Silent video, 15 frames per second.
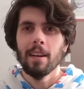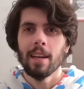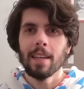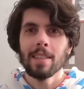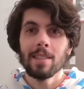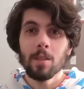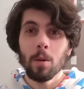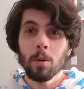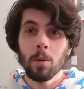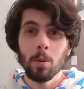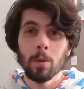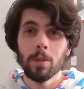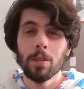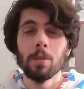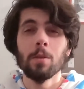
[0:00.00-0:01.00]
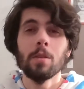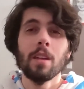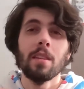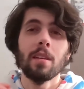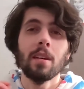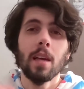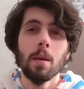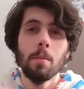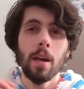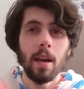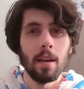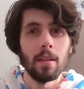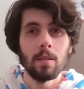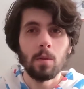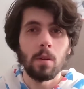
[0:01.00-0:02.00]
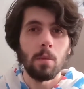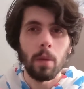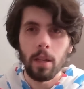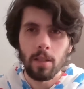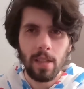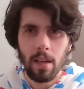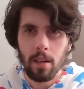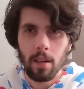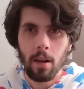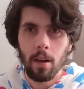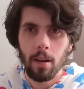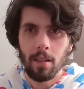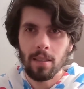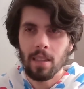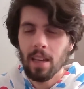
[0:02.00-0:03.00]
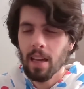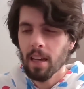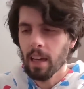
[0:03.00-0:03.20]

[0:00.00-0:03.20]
It's so cool, too, that the game ends when a player's out of cards.